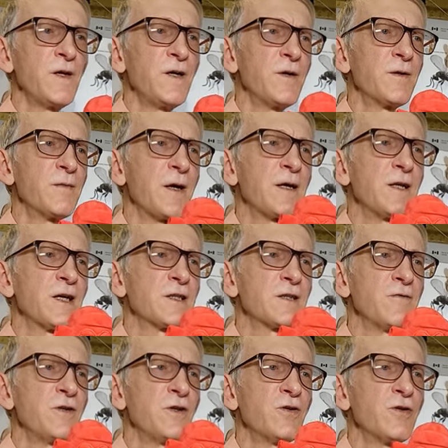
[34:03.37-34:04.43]
in my next
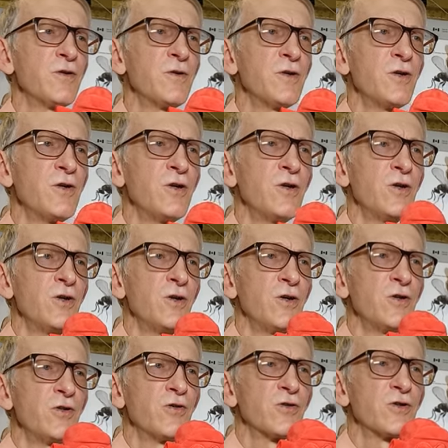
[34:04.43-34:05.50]
video.
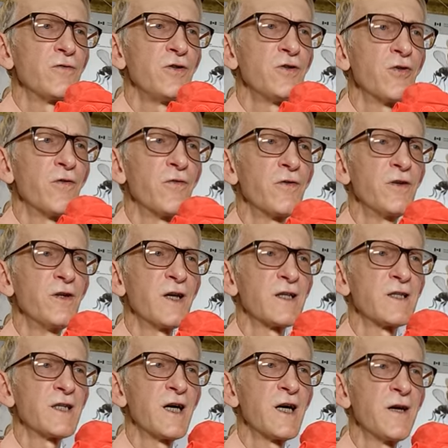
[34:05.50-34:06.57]
Don't switch off
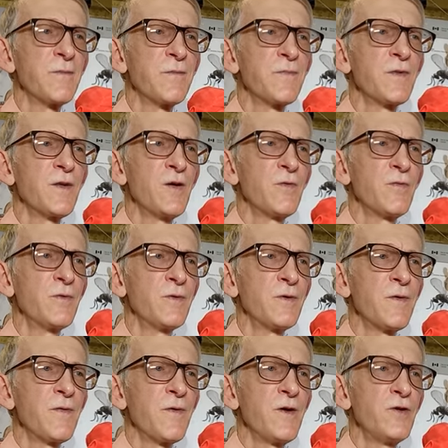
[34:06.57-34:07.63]
next time.
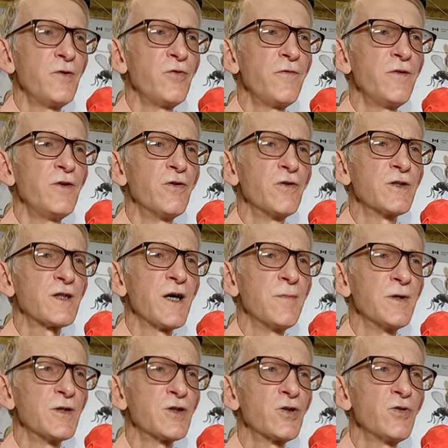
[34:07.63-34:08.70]
New video is
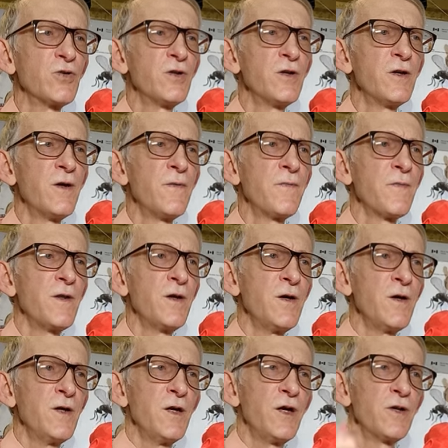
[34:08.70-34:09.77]
coming soon.
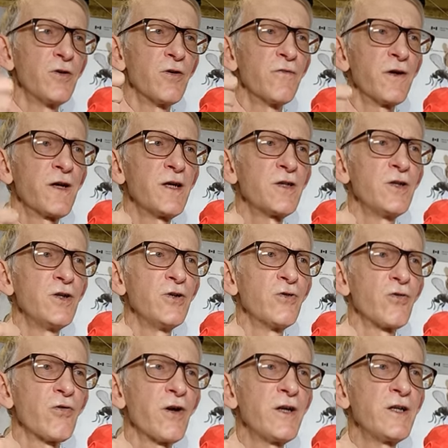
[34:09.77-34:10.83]
And don't forget,
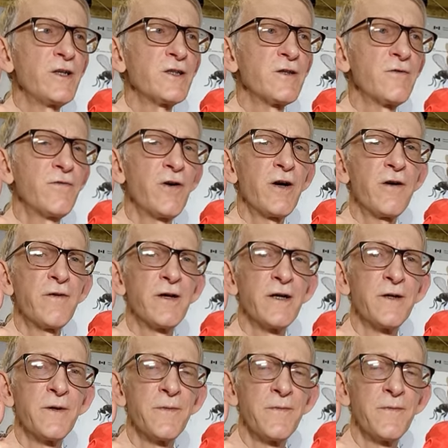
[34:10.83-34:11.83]
Ukraine is forever.